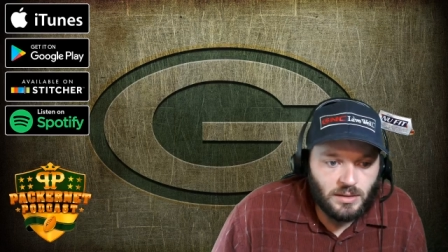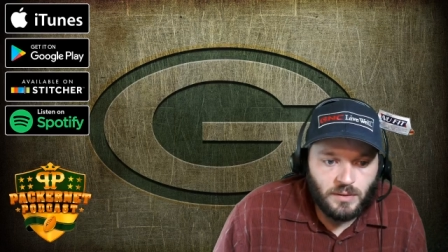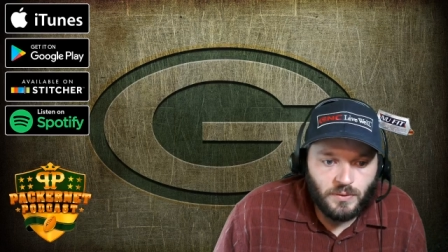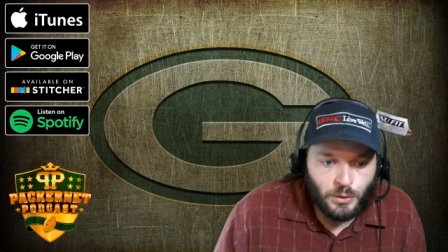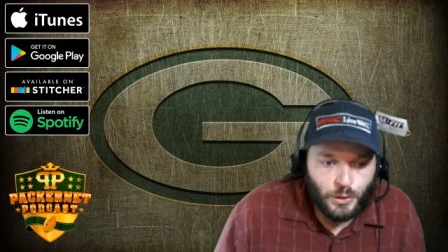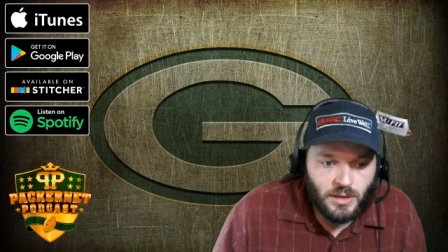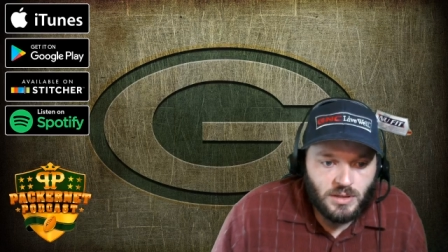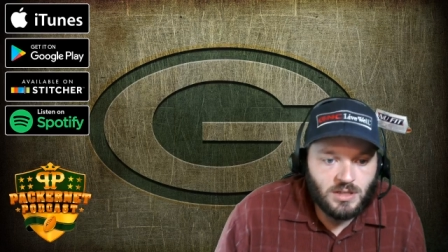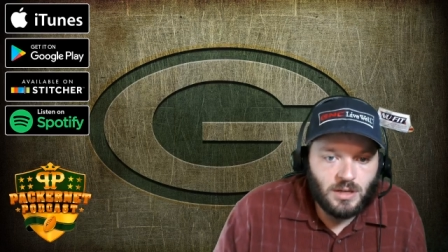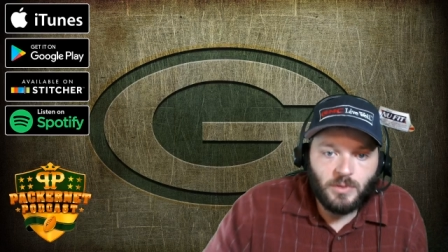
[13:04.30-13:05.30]
if you look at
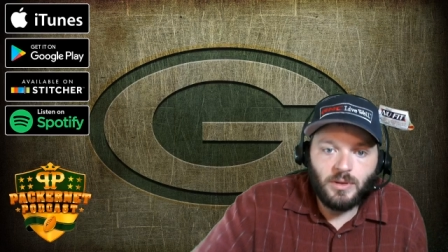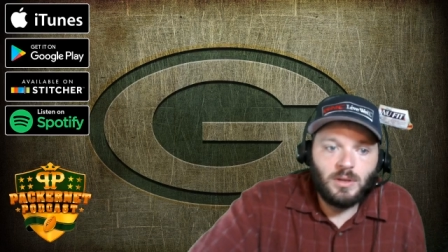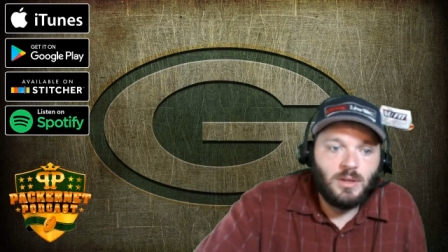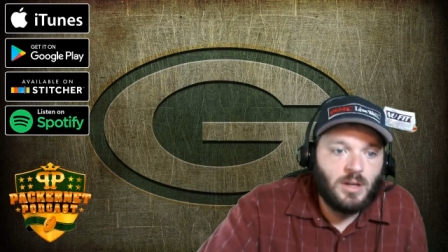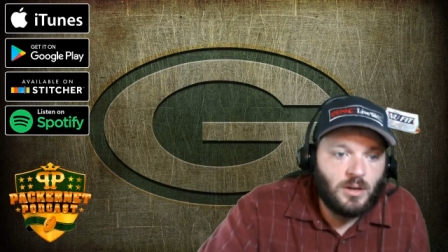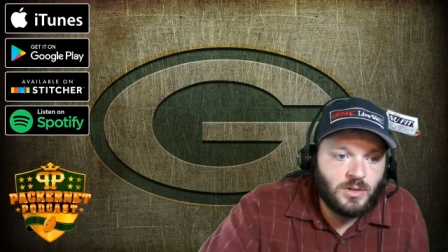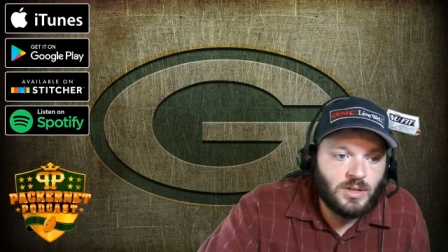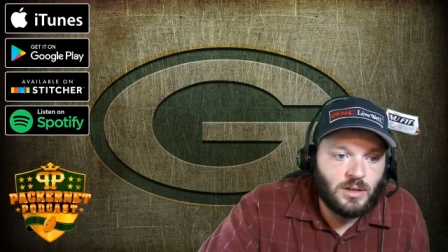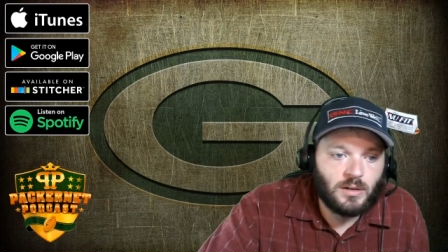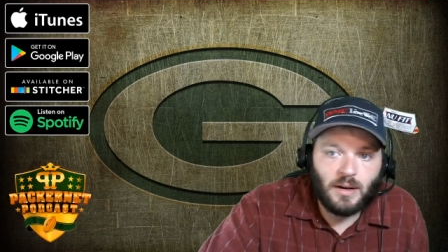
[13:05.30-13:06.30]
some of the years
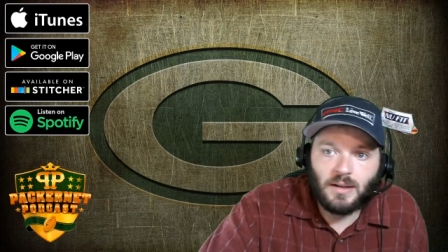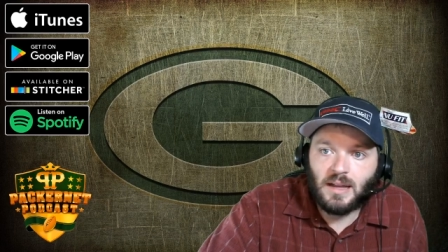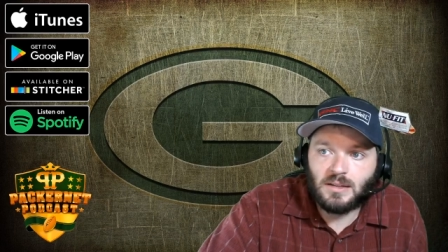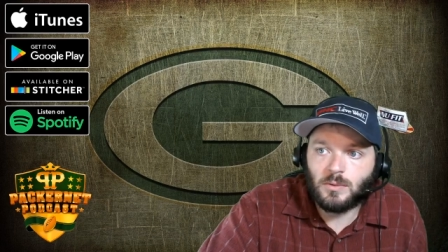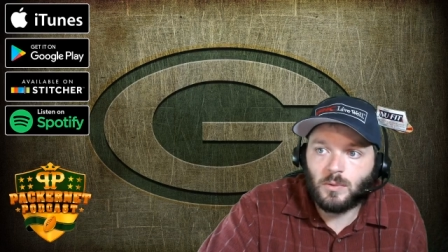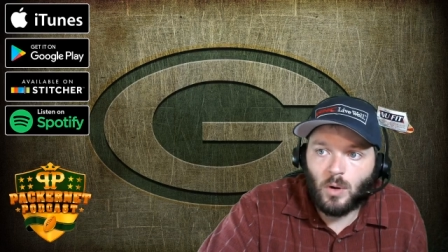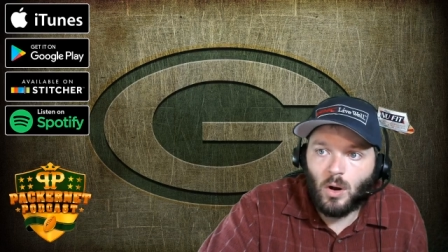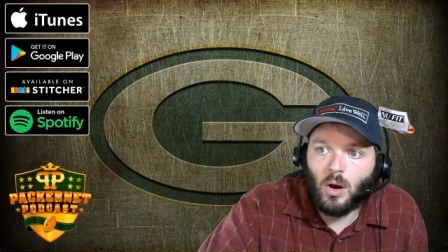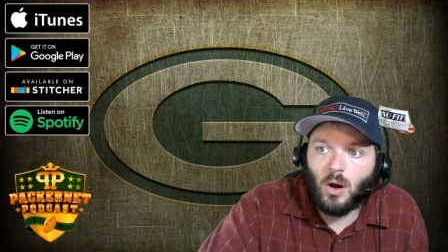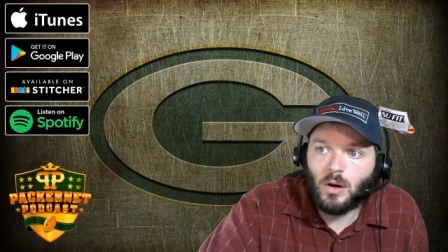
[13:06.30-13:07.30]
here, I got the
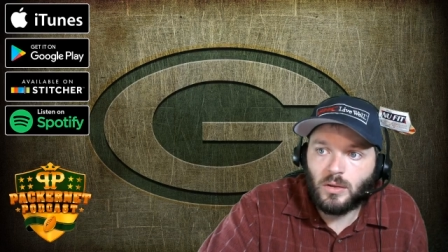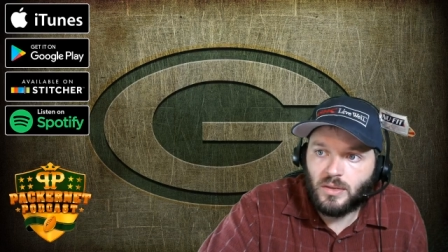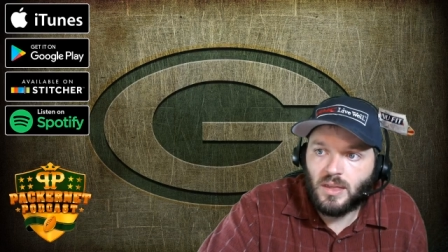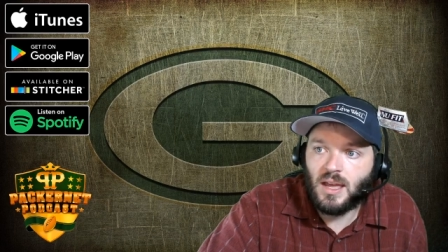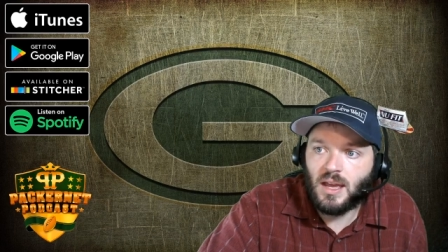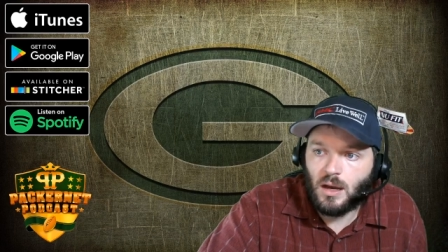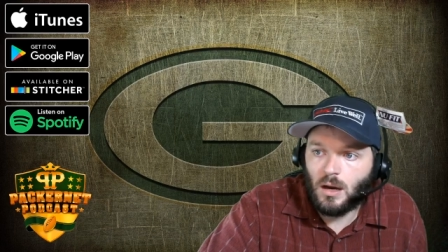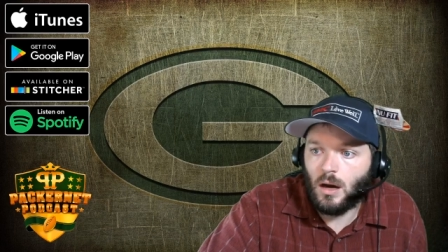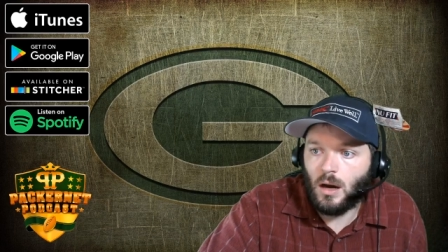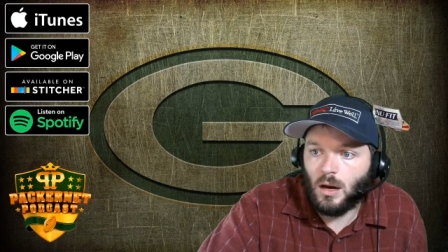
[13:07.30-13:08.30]
wrong thing
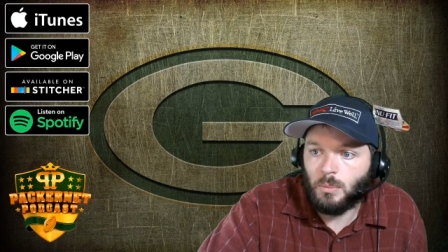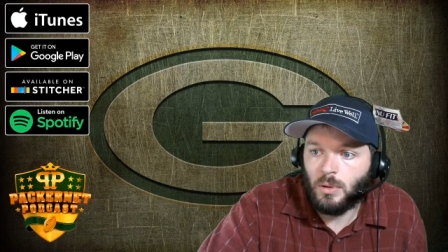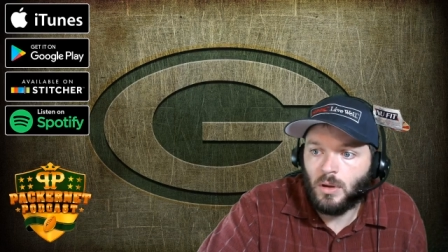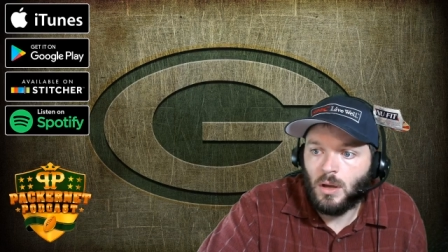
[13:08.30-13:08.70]
up.